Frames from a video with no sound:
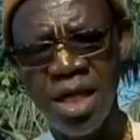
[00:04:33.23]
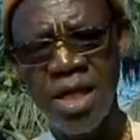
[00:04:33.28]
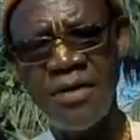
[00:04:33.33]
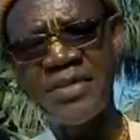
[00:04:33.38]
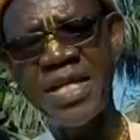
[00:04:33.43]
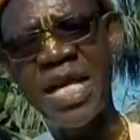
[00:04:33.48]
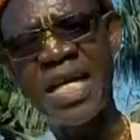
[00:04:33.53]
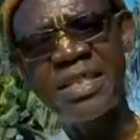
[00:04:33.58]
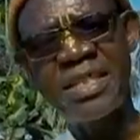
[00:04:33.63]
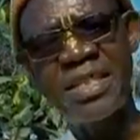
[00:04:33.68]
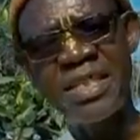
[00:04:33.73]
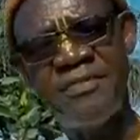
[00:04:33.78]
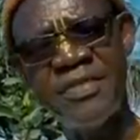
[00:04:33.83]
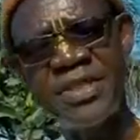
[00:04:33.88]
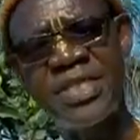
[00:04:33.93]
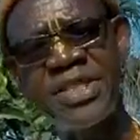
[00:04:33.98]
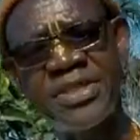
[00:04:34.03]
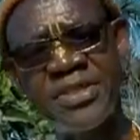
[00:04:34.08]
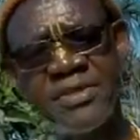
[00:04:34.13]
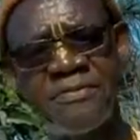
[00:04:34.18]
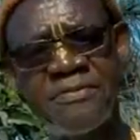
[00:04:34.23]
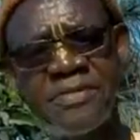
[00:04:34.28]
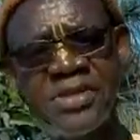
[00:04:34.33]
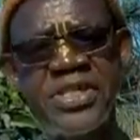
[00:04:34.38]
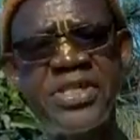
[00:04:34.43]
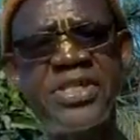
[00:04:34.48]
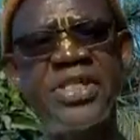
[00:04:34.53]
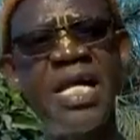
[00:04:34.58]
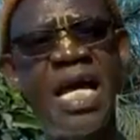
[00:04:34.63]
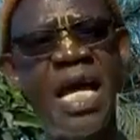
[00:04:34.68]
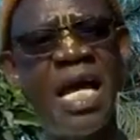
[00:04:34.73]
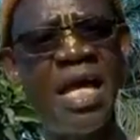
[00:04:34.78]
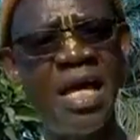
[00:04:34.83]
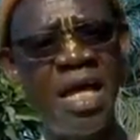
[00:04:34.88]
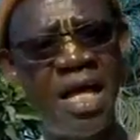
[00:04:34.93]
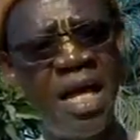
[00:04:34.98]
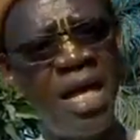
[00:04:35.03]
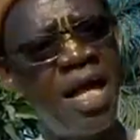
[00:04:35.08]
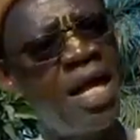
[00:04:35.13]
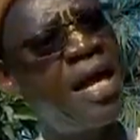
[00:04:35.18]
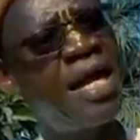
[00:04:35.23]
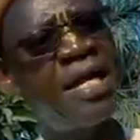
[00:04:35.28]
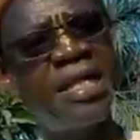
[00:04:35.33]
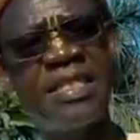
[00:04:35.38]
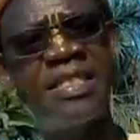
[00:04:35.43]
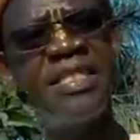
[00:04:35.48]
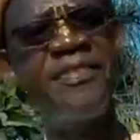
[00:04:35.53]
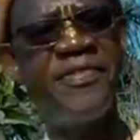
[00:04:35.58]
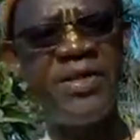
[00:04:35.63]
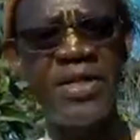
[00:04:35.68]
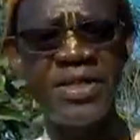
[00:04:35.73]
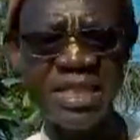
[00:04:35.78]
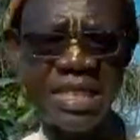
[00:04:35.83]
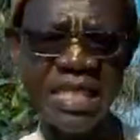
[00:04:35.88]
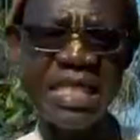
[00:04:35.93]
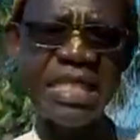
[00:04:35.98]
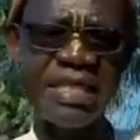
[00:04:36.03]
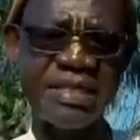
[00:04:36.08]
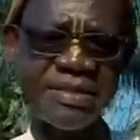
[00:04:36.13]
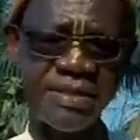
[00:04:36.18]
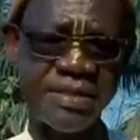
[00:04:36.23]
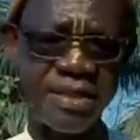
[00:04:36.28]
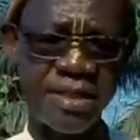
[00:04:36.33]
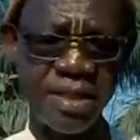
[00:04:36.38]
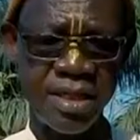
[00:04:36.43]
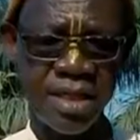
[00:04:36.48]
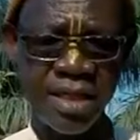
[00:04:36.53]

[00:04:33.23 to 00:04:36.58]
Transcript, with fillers: of the activities of Krishna and his devotees.